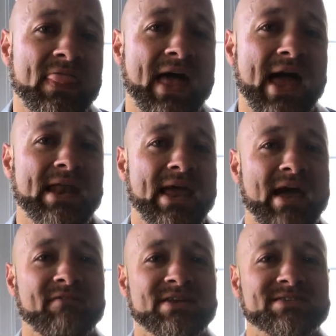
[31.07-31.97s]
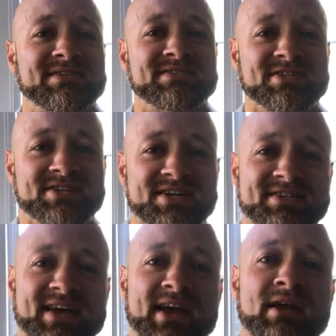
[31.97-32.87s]
that evidence to
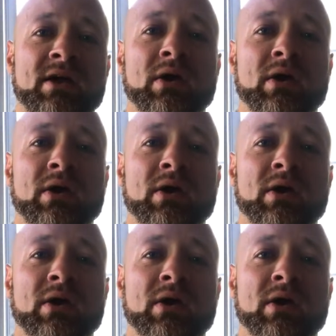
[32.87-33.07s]
suggest that